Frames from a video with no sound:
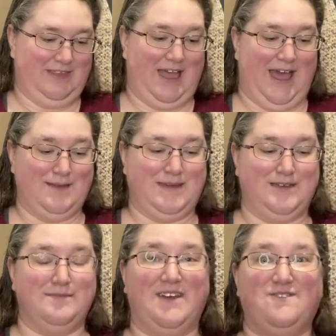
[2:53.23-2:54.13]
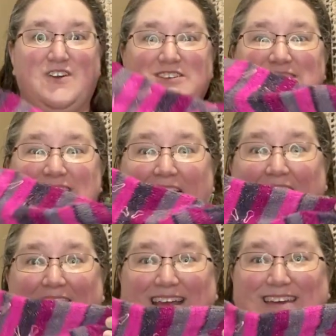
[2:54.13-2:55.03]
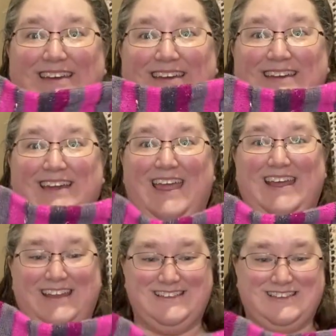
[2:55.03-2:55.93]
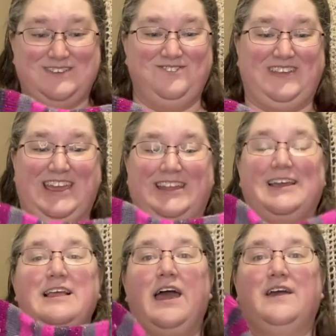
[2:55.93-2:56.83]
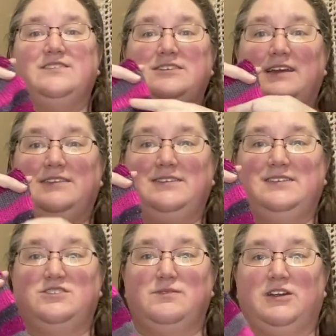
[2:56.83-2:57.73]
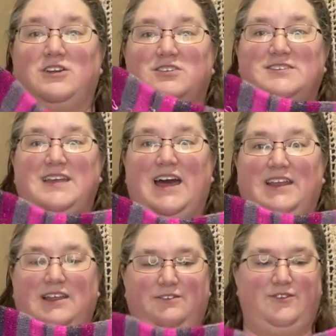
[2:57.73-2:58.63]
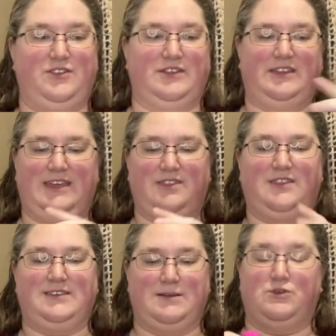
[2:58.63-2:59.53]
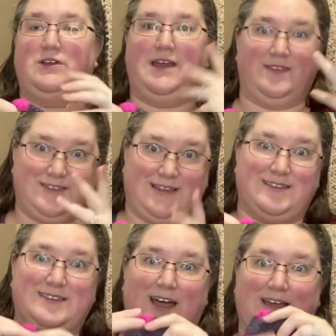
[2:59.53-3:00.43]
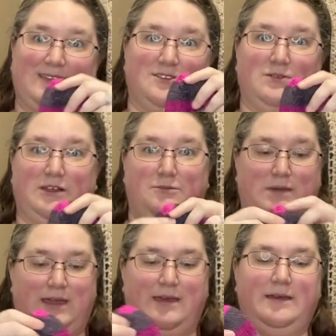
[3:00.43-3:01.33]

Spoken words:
I made my first sock. It is complete. I've still got the stitch markers on it for the length because I'm working on the second sock, and this will help me